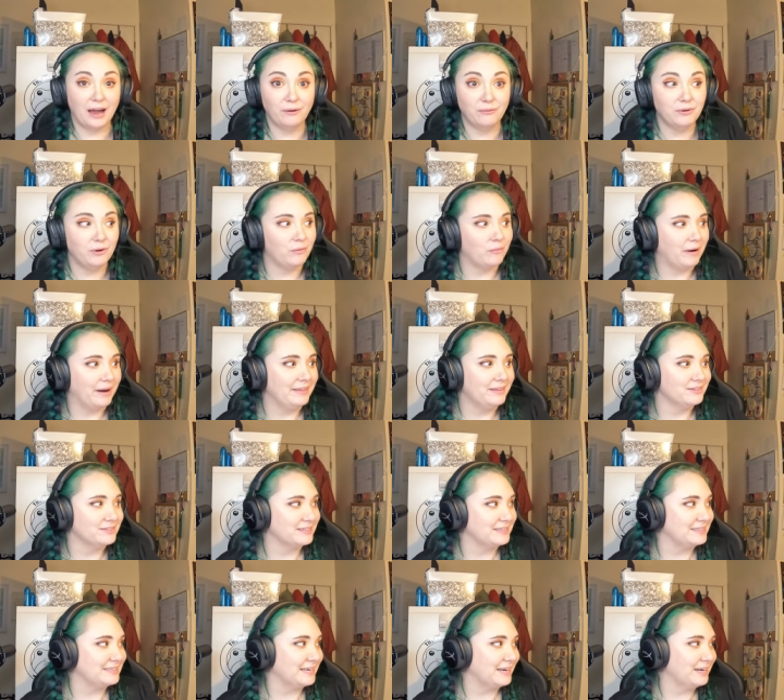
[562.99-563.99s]
I don't know why there's
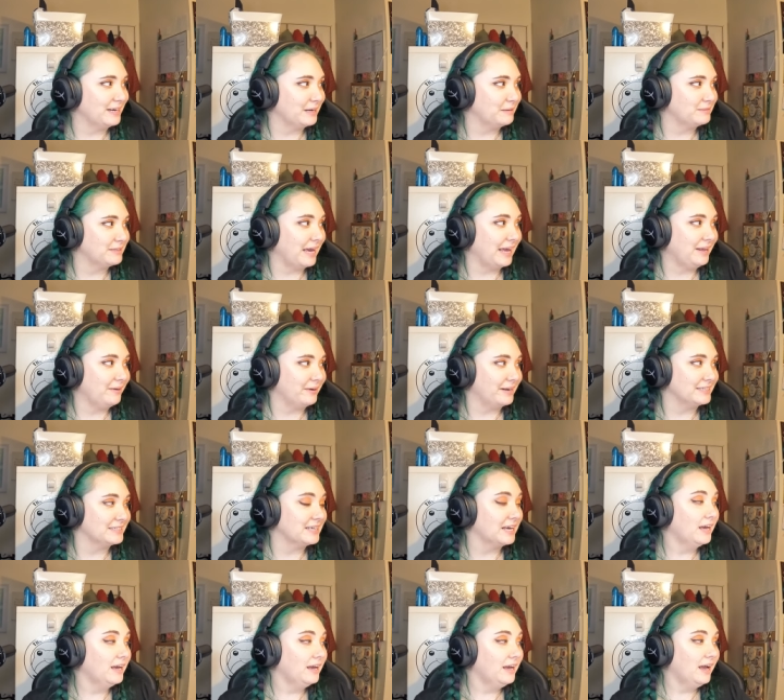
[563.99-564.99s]
these hiccups.
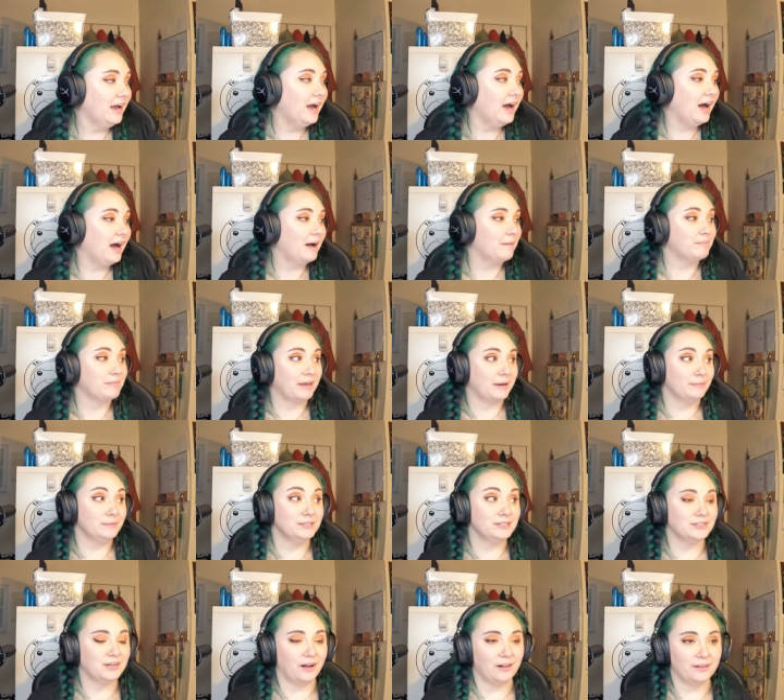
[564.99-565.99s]
Anyways, um, it
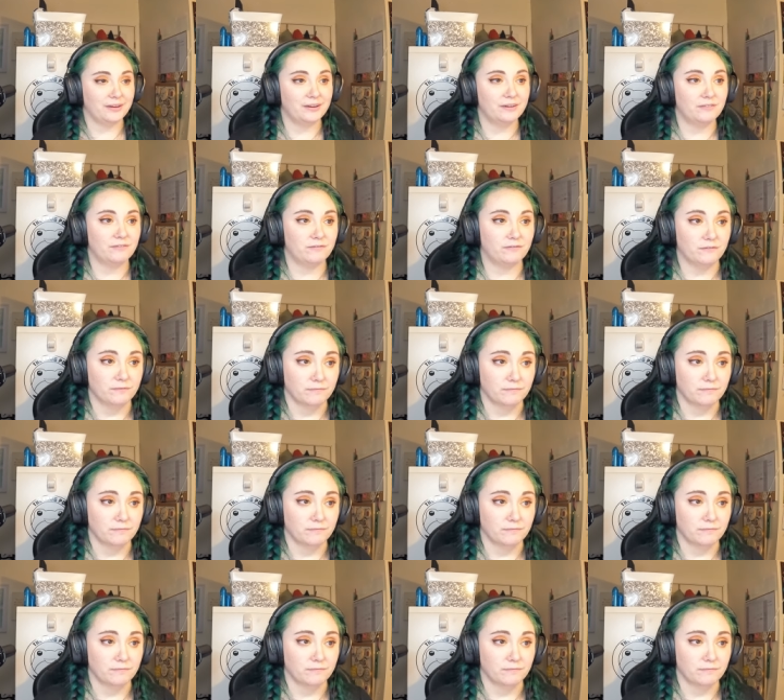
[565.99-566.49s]
was solid.